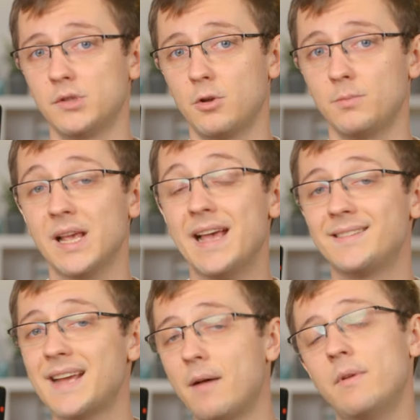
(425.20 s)
zooms
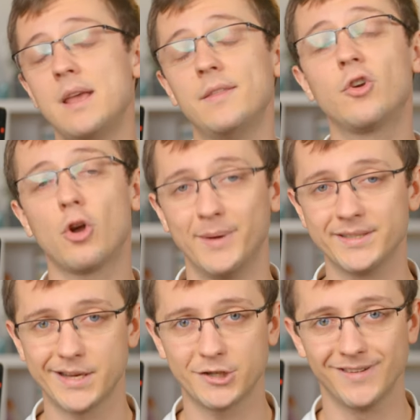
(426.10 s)
down in the
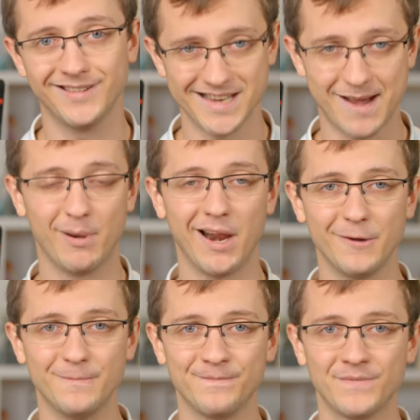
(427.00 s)
comment section down
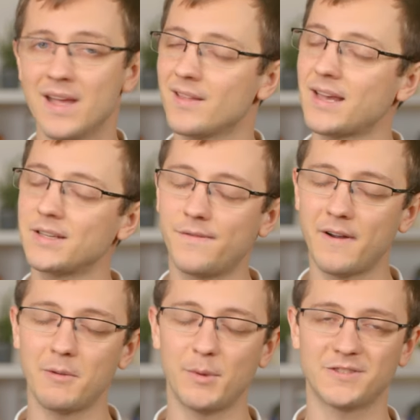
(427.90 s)
below. Thanks
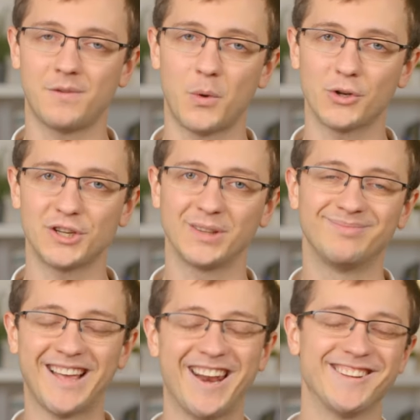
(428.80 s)
very much for watching,
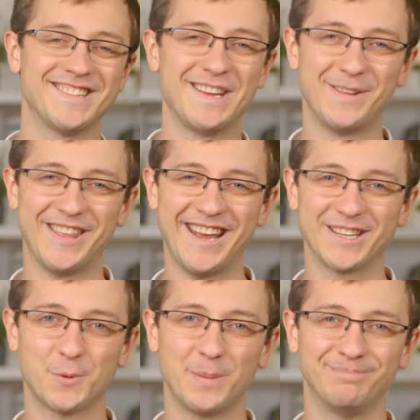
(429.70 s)
and I'll see you in the
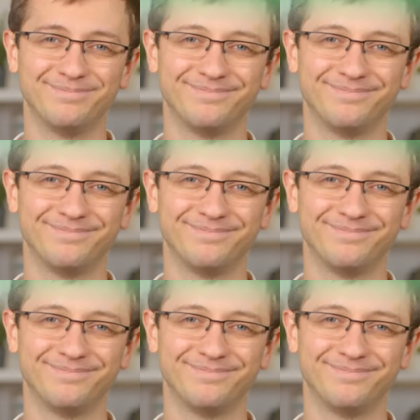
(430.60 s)
next one.